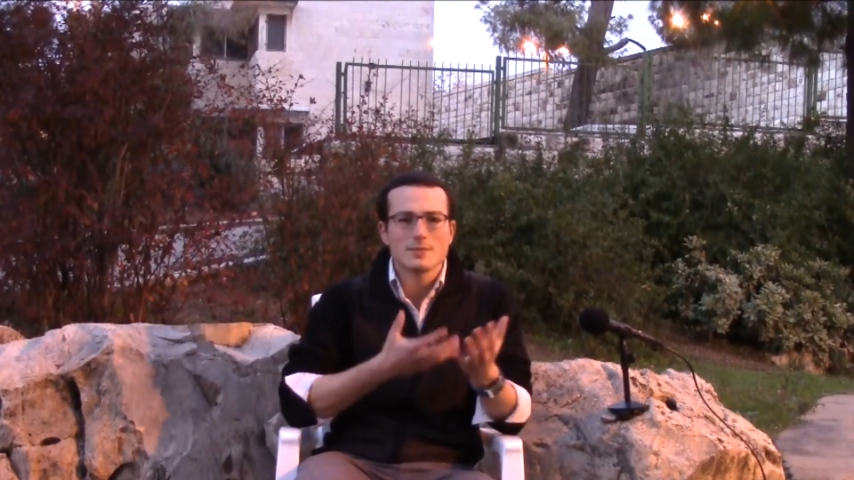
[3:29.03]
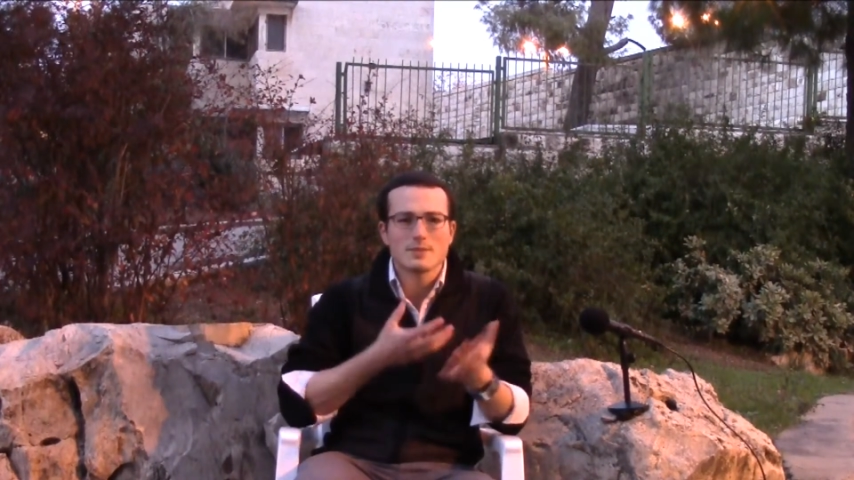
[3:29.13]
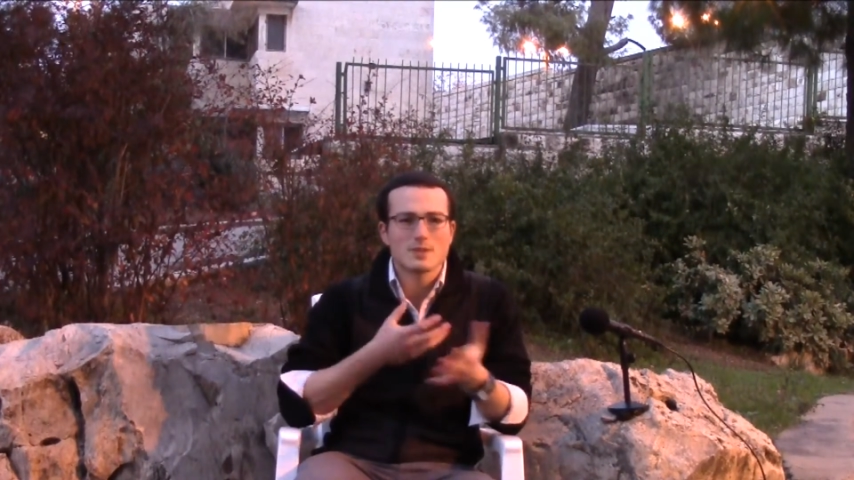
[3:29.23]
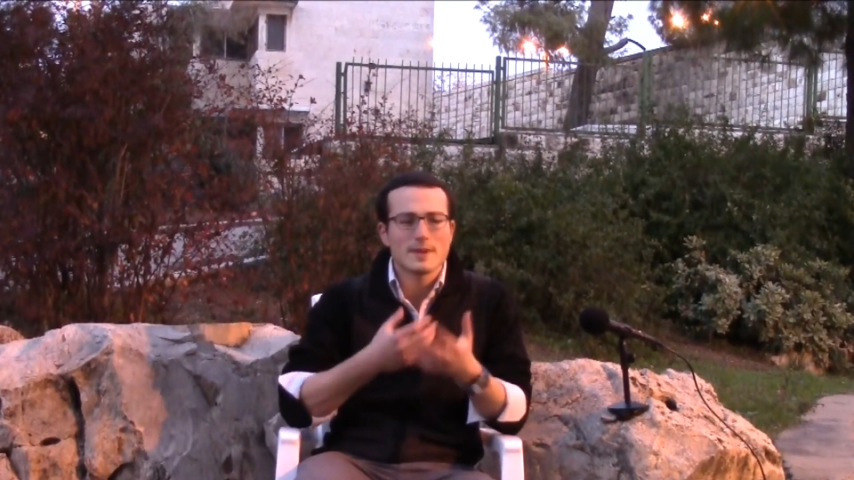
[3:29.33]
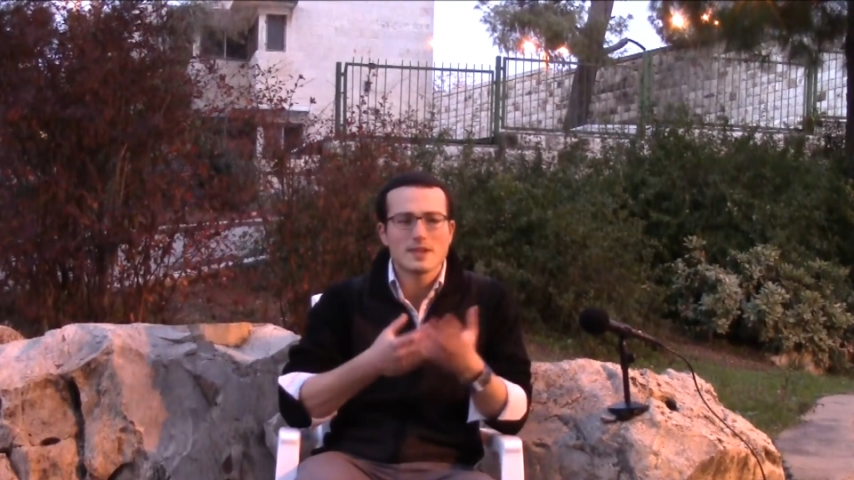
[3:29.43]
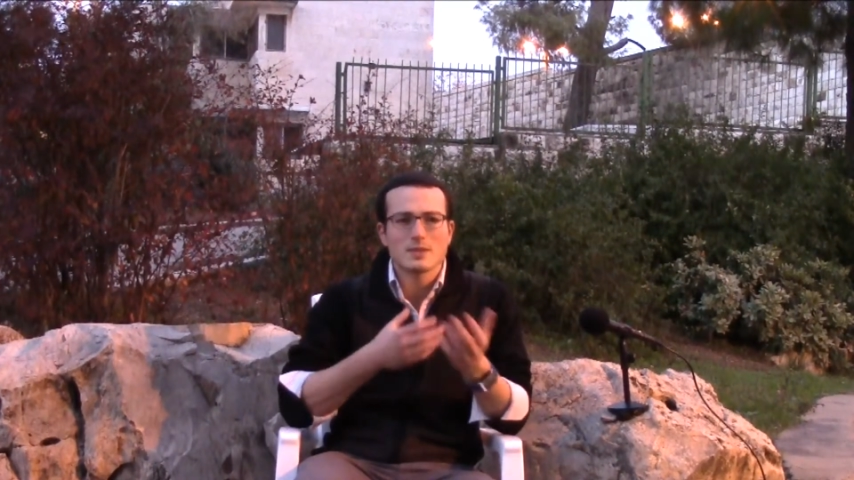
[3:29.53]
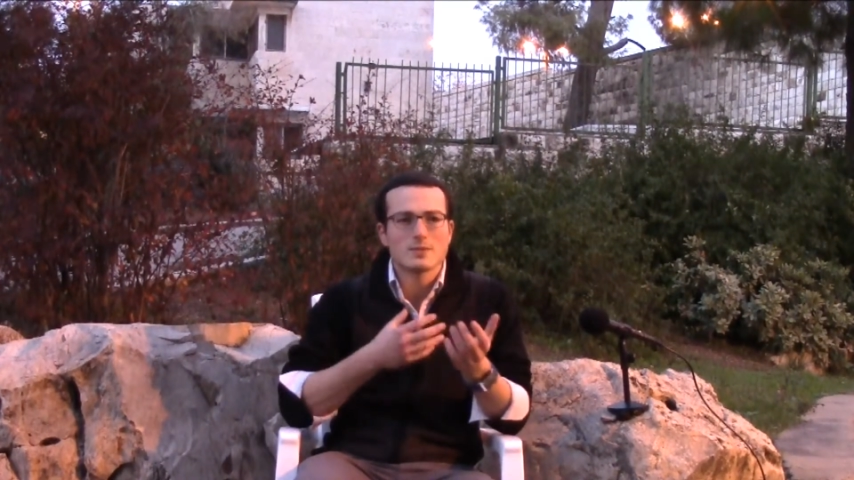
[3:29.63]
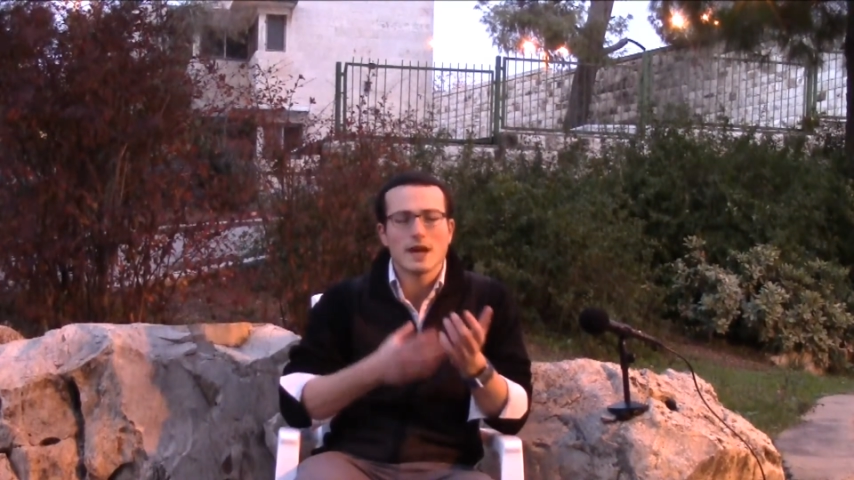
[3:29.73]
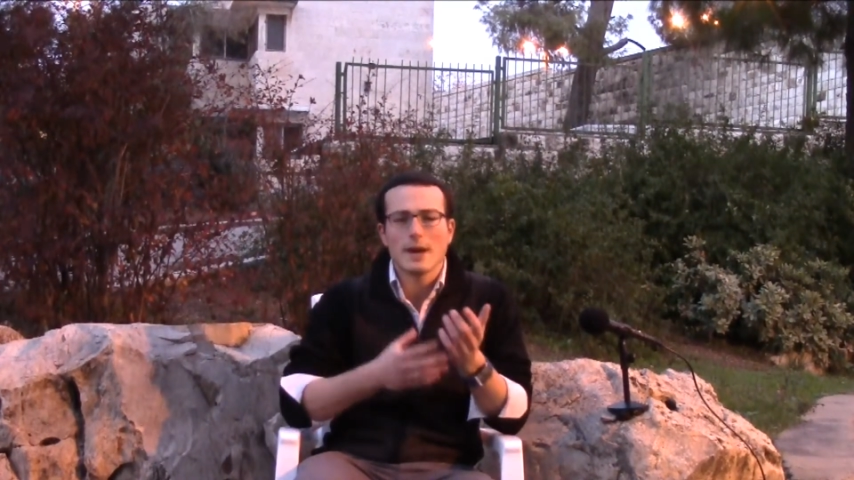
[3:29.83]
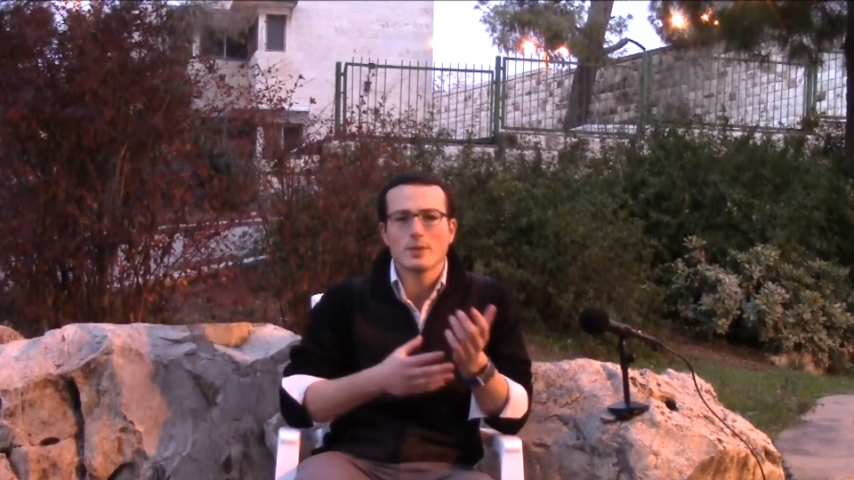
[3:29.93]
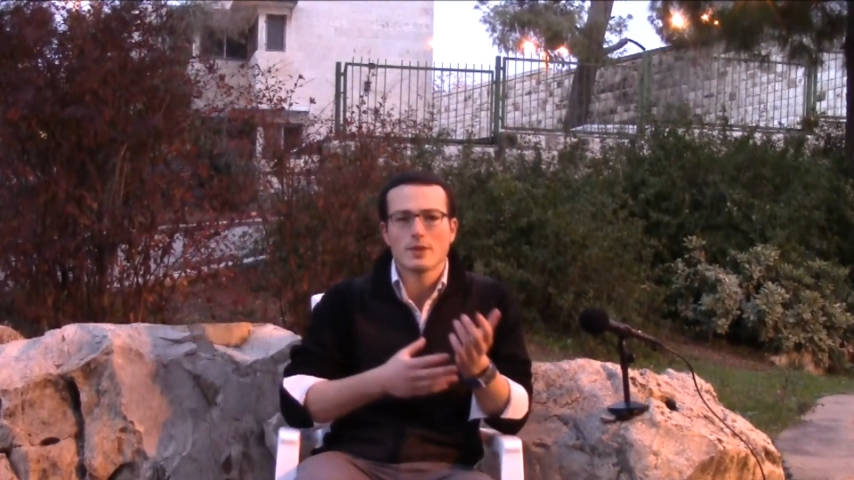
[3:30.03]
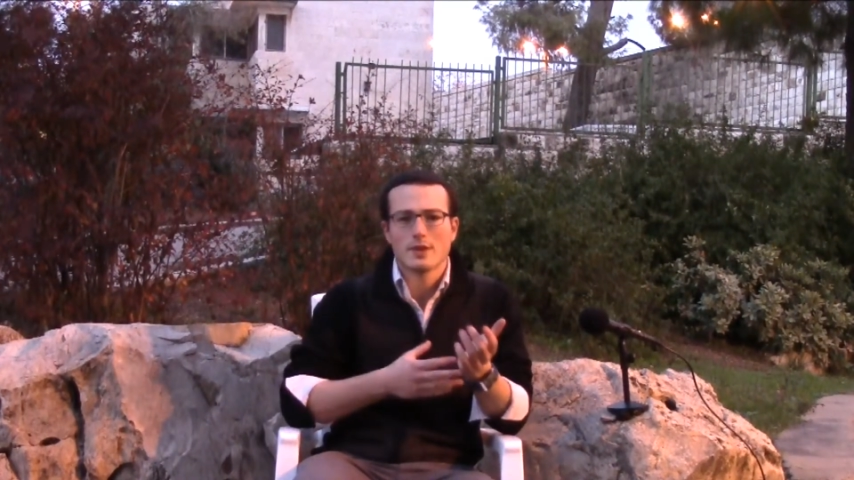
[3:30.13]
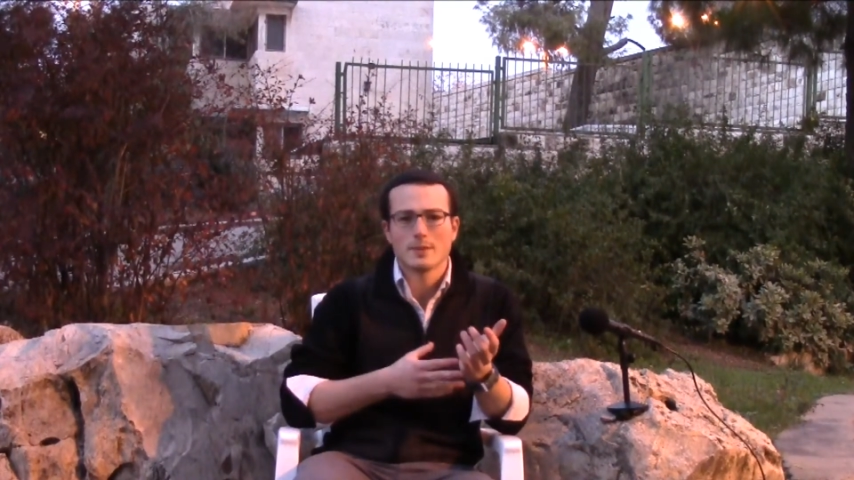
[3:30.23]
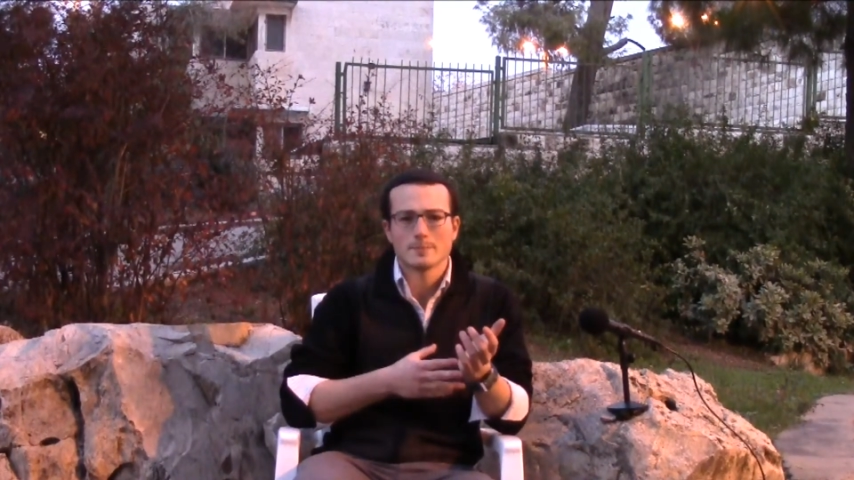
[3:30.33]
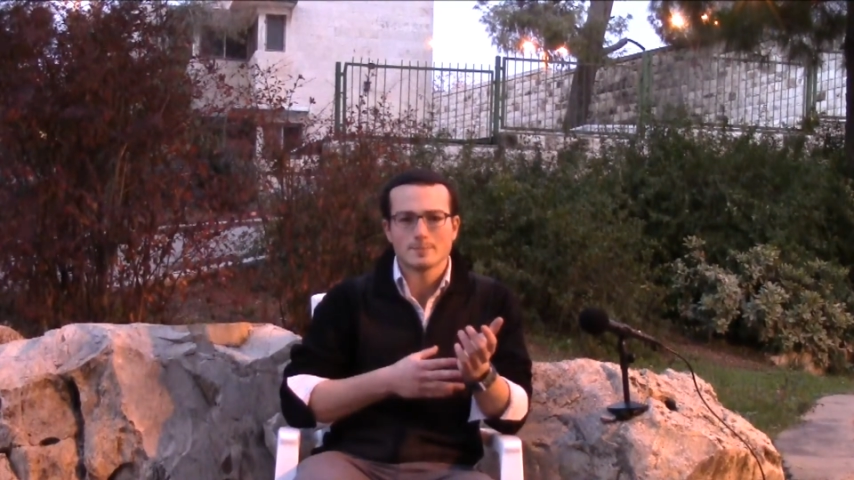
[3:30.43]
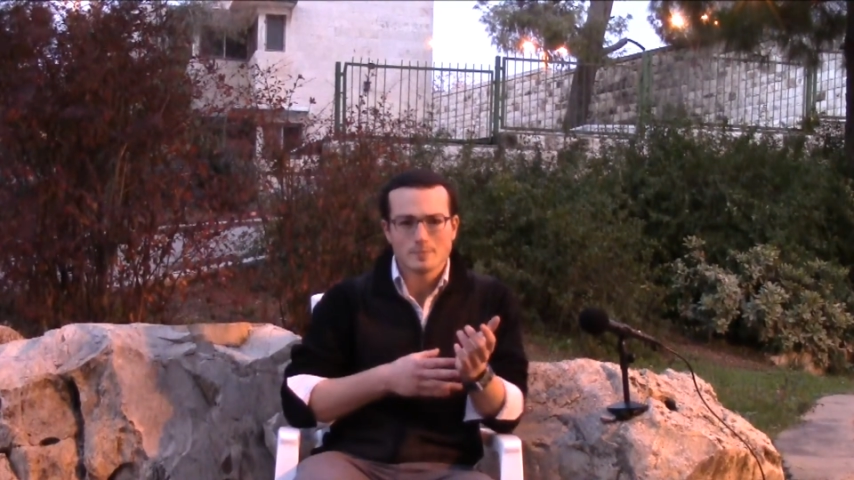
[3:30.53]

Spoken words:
spend some time with Him.